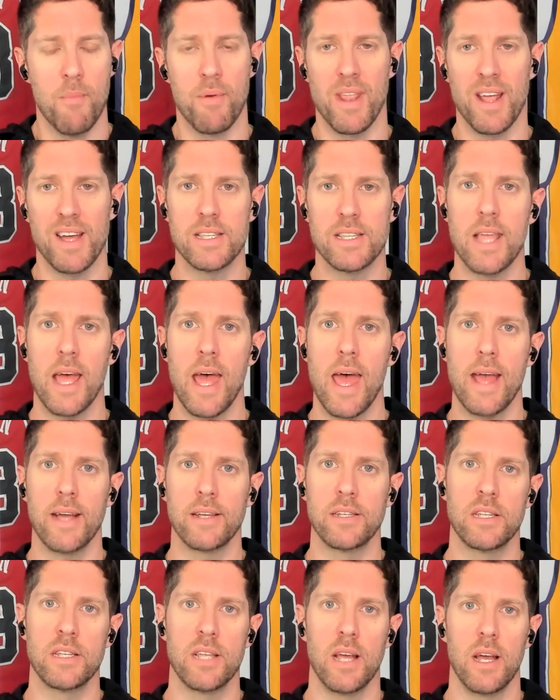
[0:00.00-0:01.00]
But as that
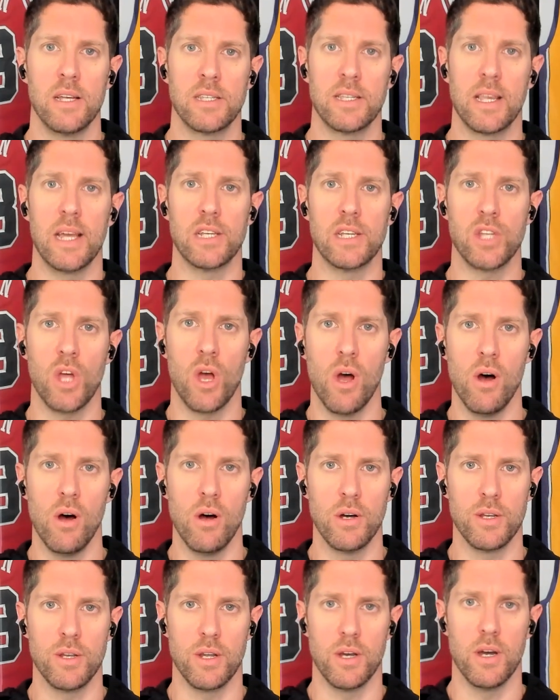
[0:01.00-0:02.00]
exercise gets
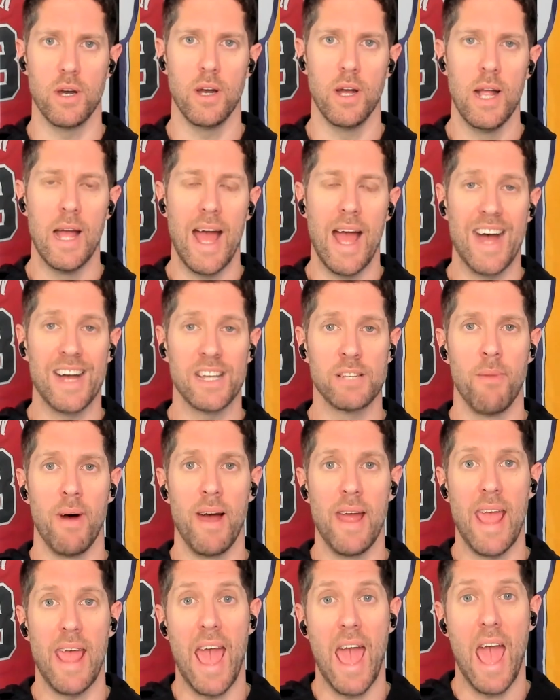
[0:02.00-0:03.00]
harder, as
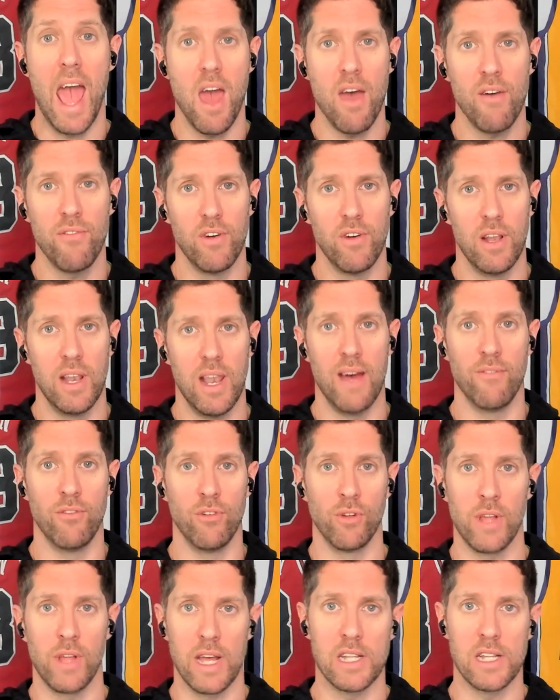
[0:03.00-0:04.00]
my effort
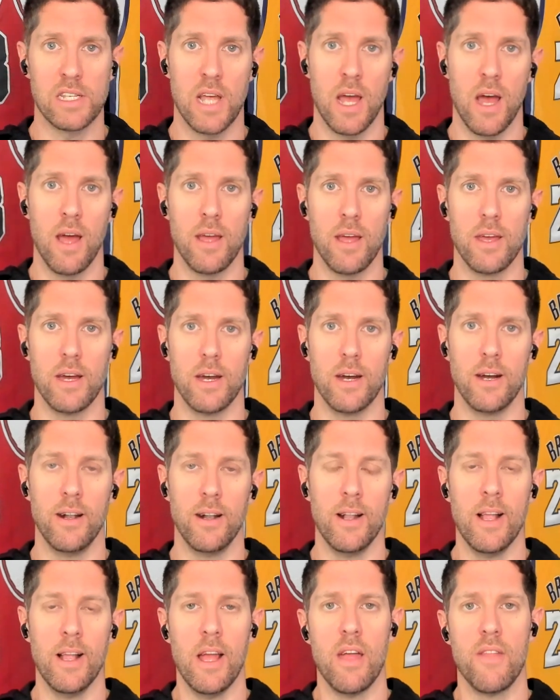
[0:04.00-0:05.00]
level gets higher,
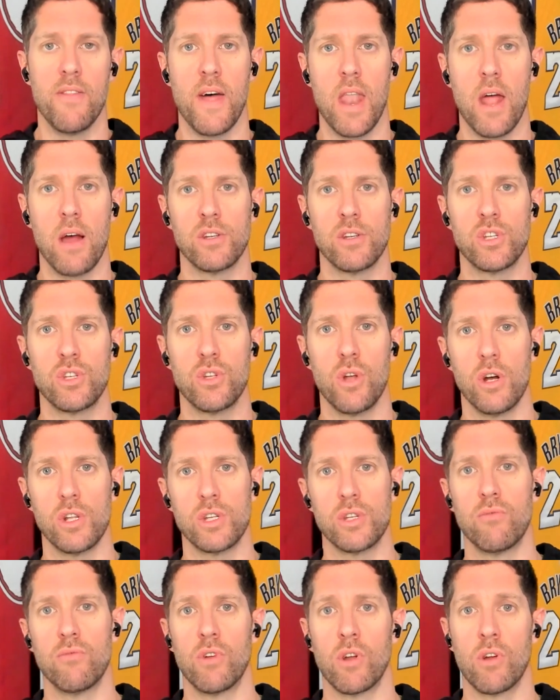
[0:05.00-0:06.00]
then I'll
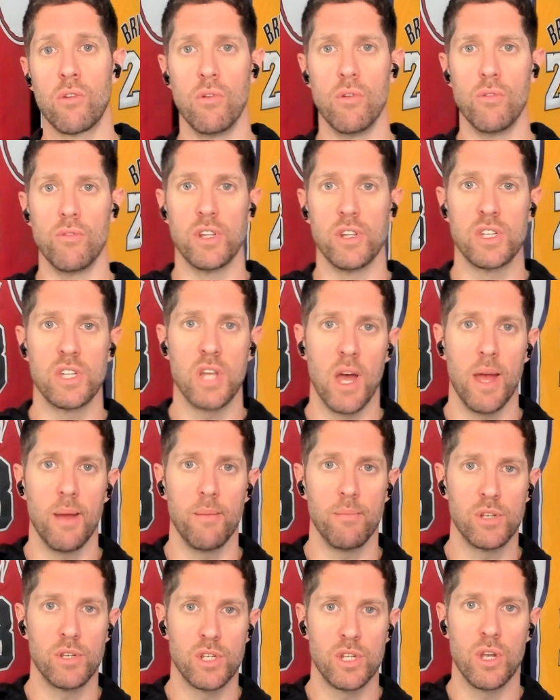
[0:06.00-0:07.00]
start to recruit the
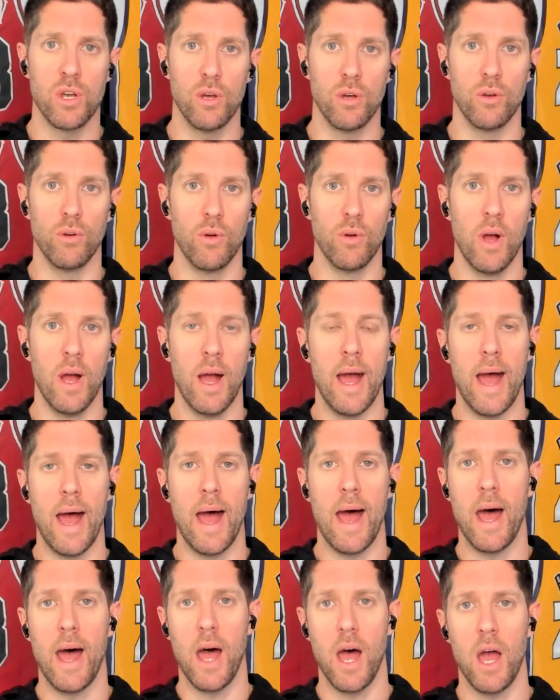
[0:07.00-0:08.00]
type 2
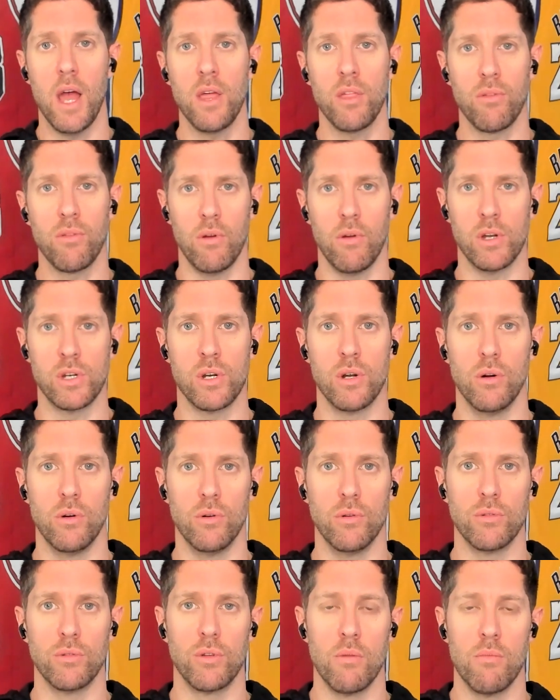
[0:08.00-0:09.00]
high
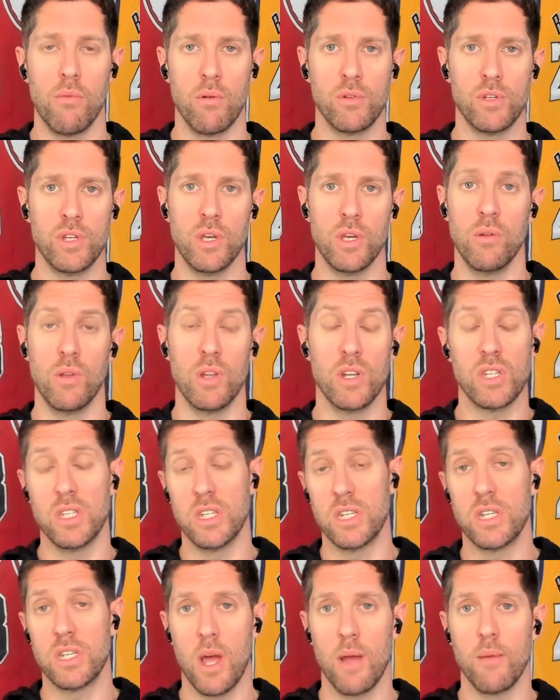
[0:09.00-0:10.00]
threshold motor
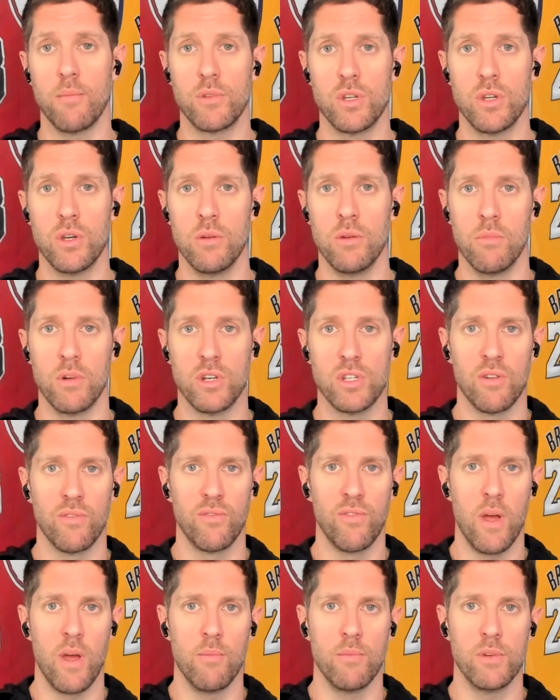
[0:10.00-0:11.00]
units and the type 2
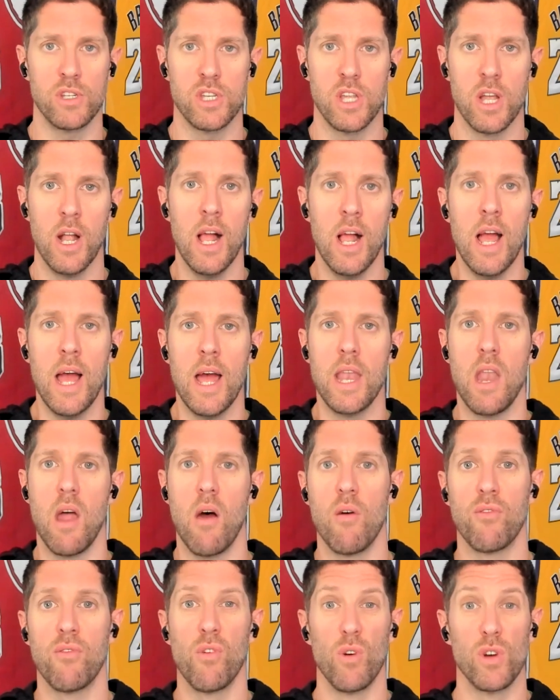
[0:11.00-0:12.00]
muscle fibers.
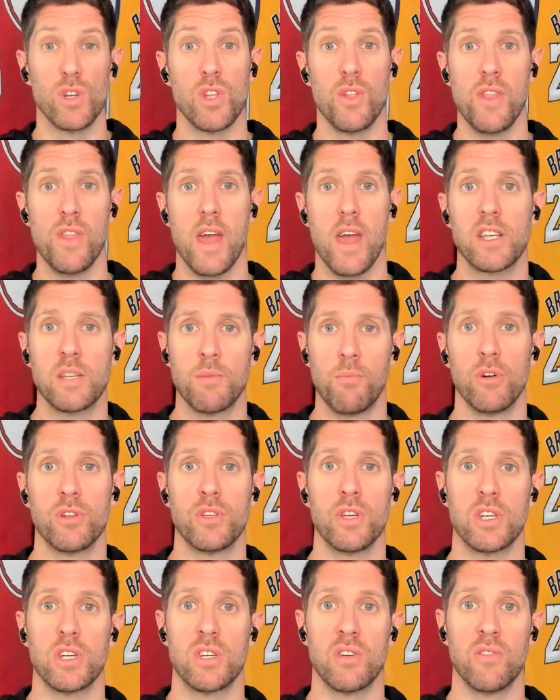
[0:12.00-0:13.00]
Now, of course, on the
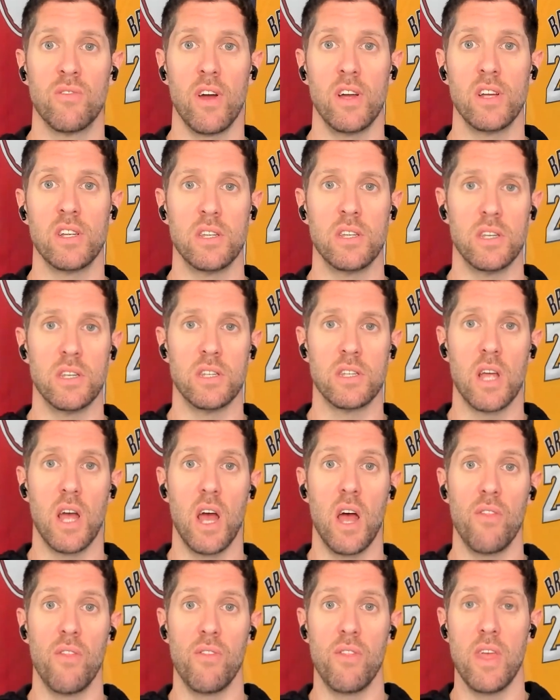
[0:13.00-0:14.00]
Exerbotics devices,
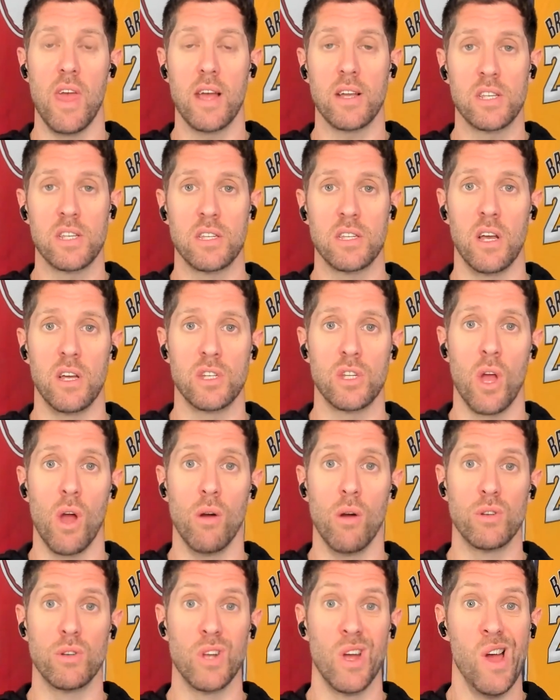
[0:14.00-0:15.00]
uh, the exercise
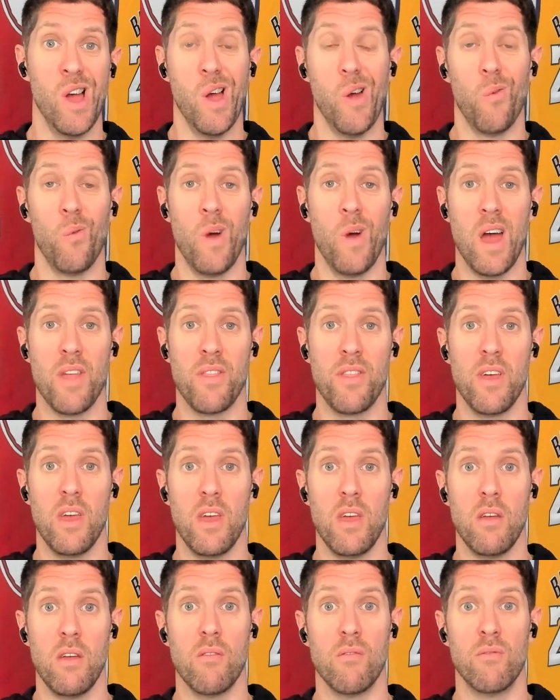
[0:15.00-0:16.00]
coach, where
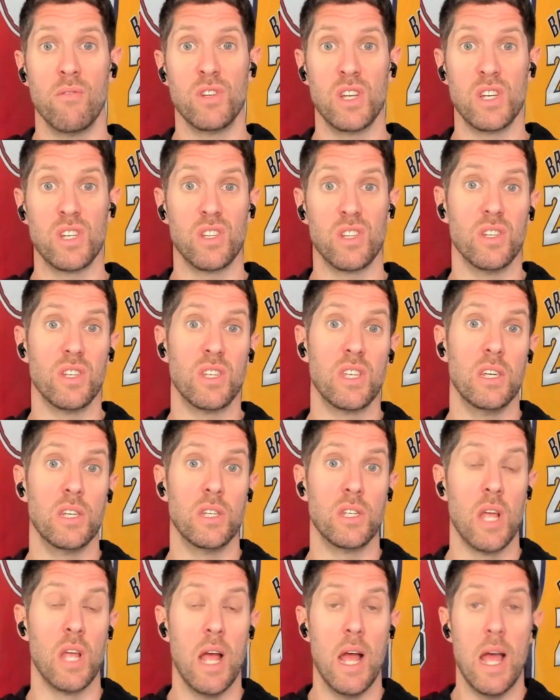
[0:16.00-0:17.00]
the resistance
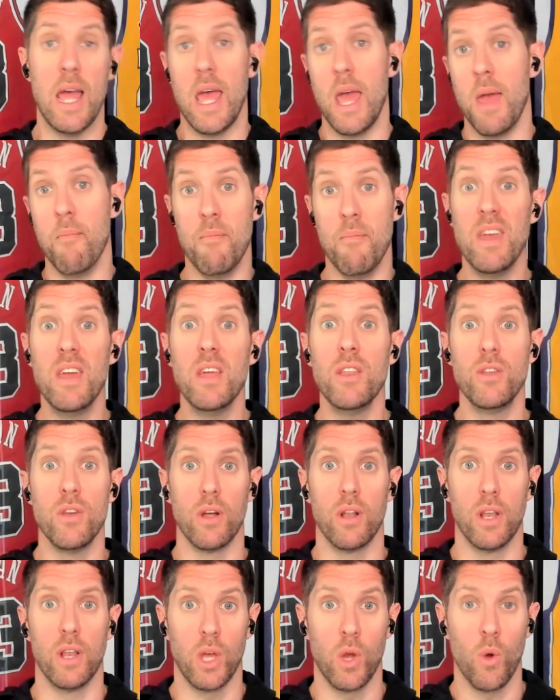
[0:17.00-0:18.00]
is
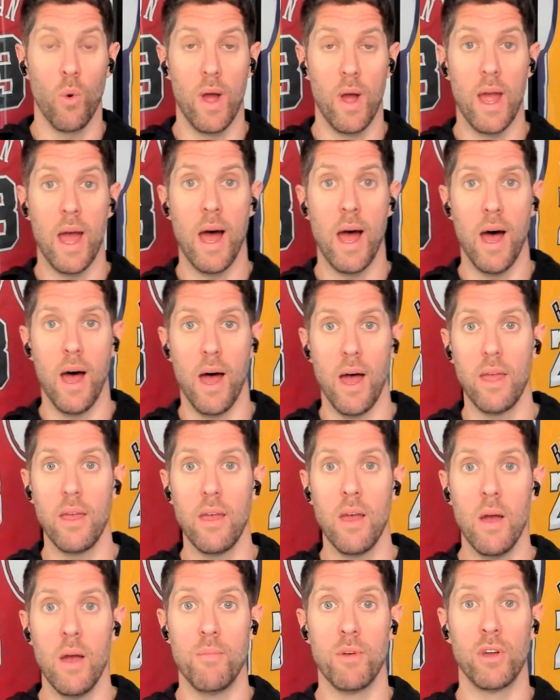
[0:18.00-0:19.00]
immediately quite
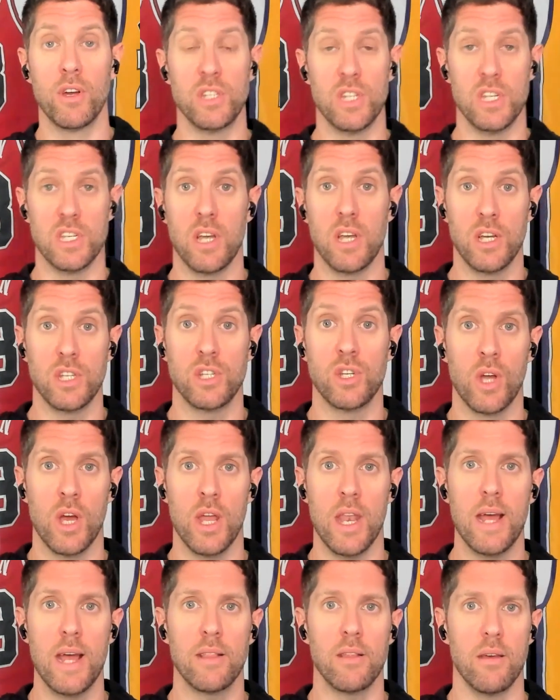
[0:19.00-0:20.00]
high because it's
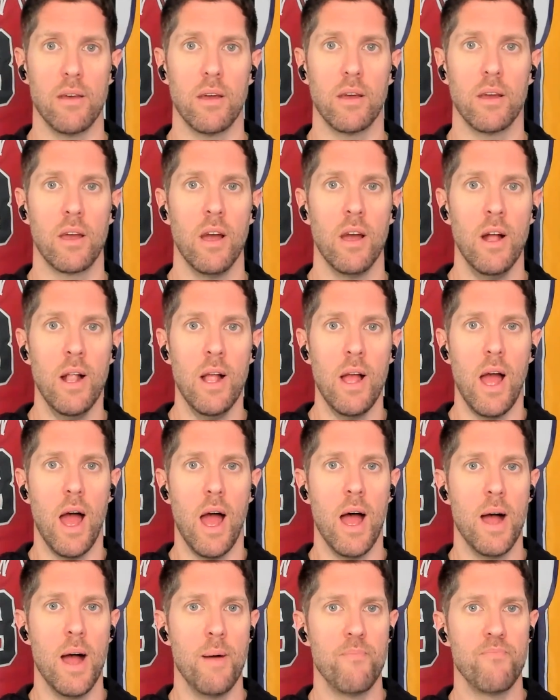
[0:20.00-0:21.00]
isokinetic,
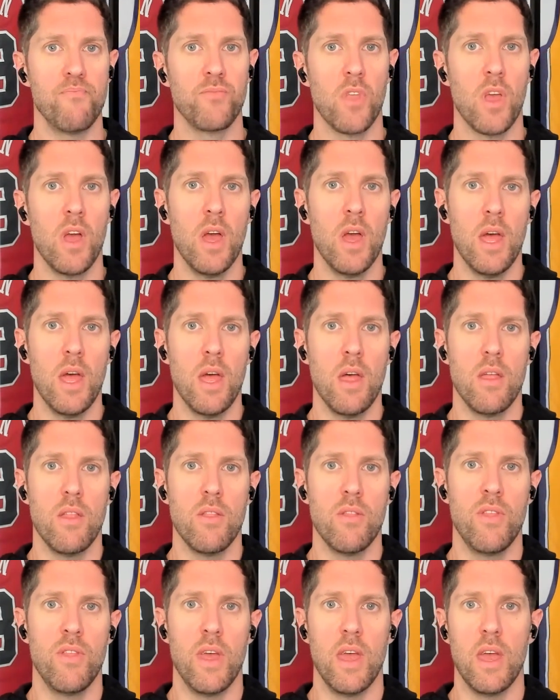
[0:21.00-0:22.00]
um,
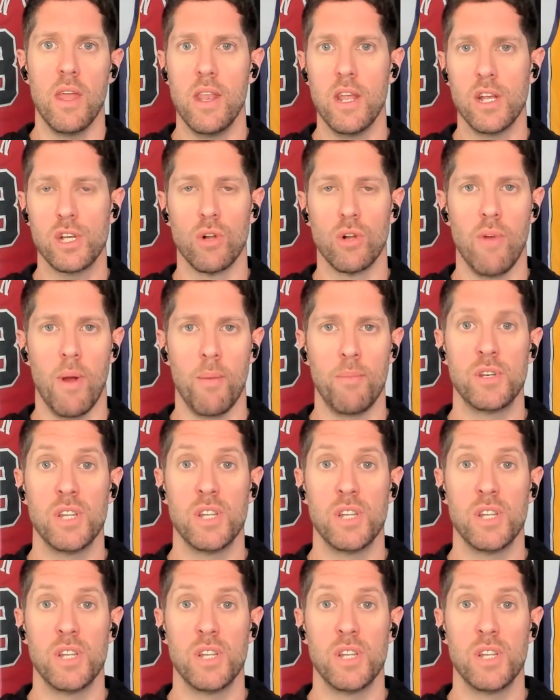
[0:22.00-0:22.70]
the initial